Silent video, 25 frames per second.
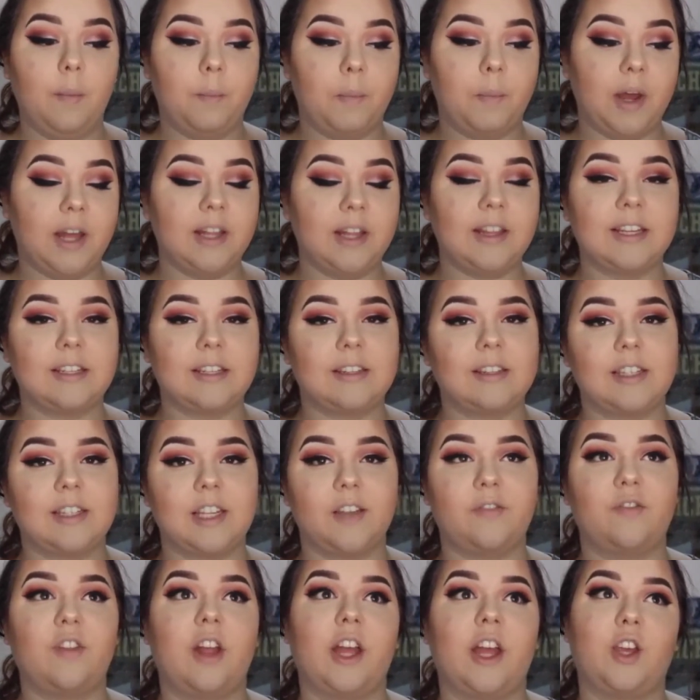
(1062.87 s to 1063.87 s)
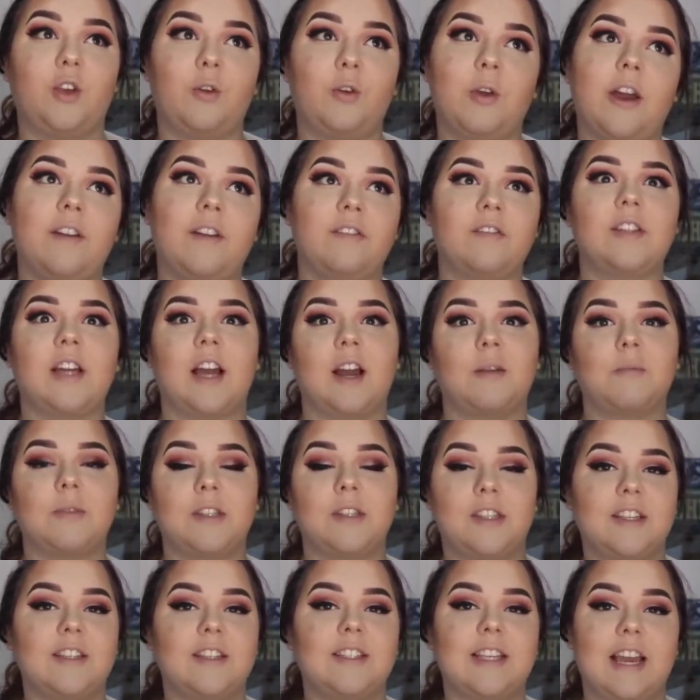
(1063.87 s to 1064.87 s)
But this is if like you have time to
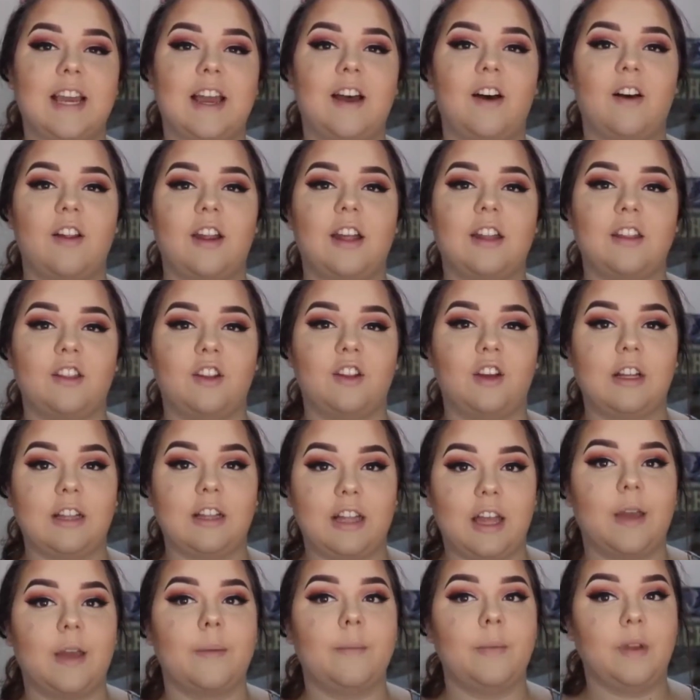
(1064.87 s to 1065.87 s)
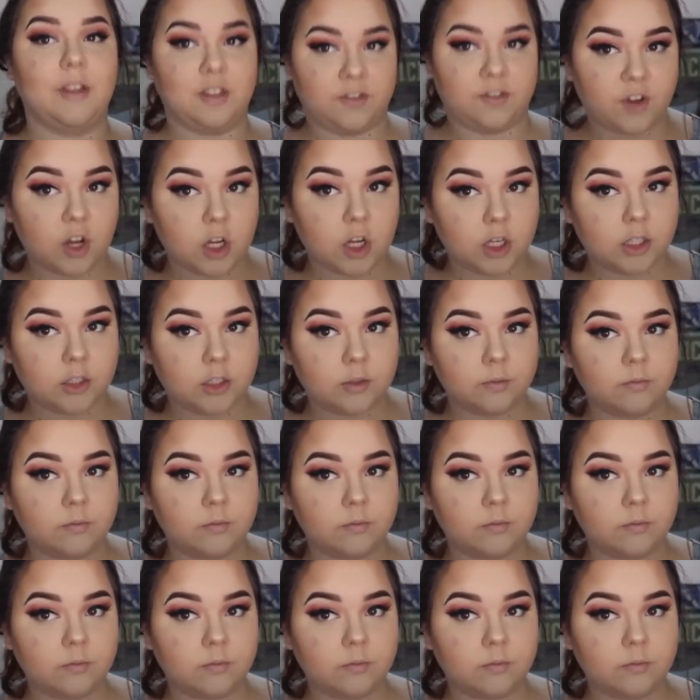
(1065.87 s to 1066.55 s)
sit down and look glam as fuck.